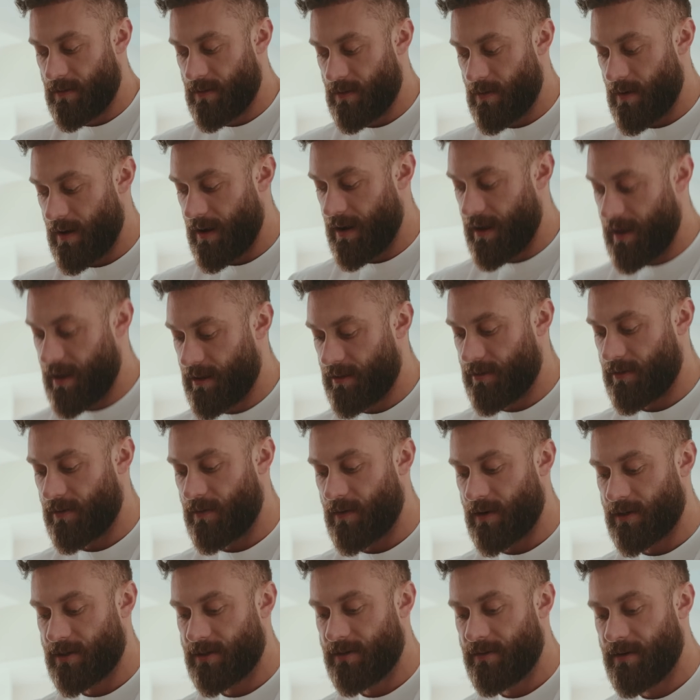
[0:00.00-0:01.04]
Do I answer a
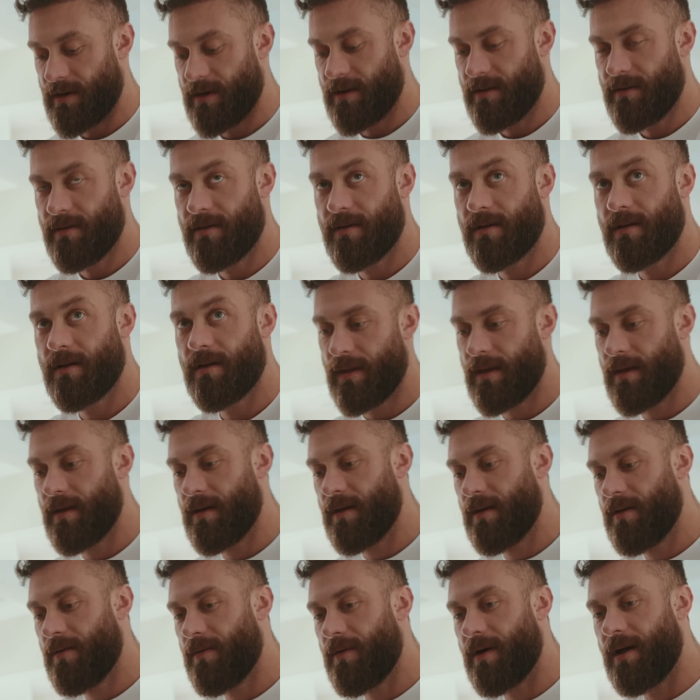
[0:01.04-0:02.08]
question right now?
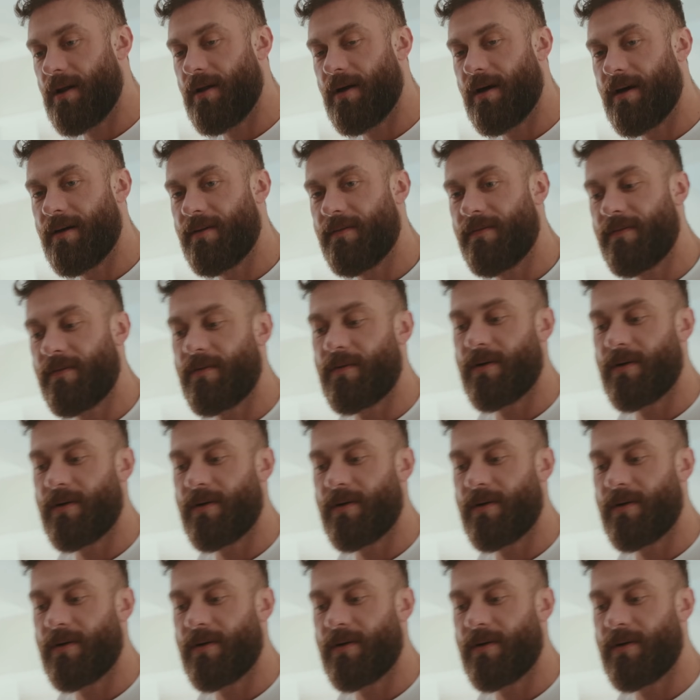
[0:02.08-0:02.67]
I don't have a